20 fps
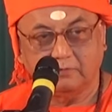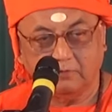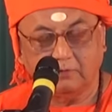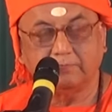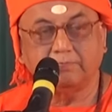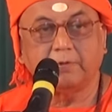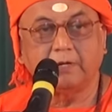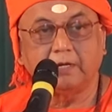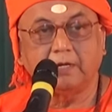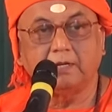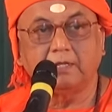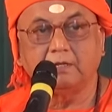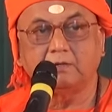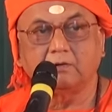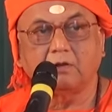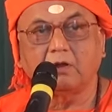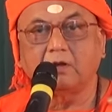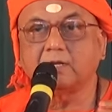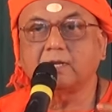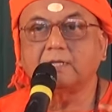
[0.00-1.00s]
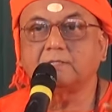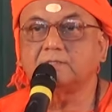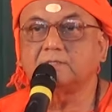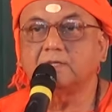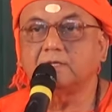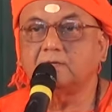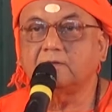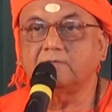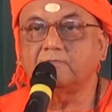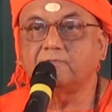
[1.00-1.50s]
openly, not as
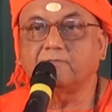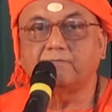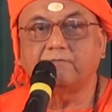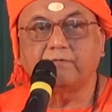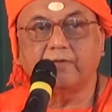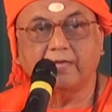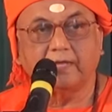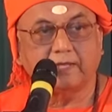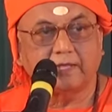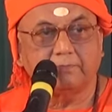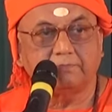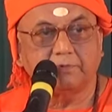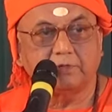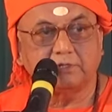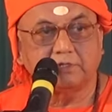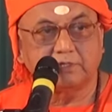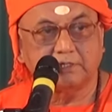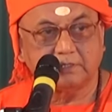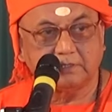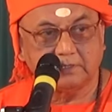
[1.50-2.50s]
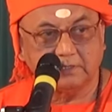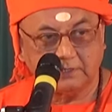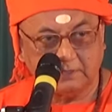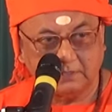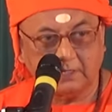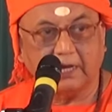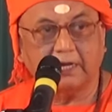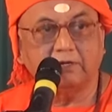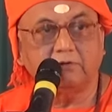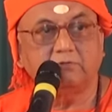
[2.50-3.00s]
a fake
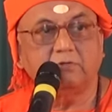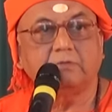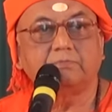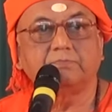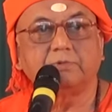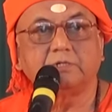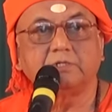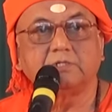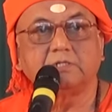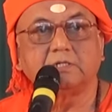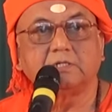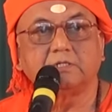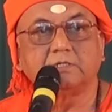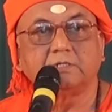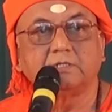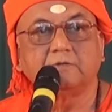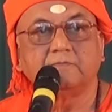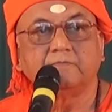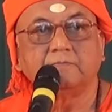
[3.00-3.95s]
appreciation. Try to appreciate.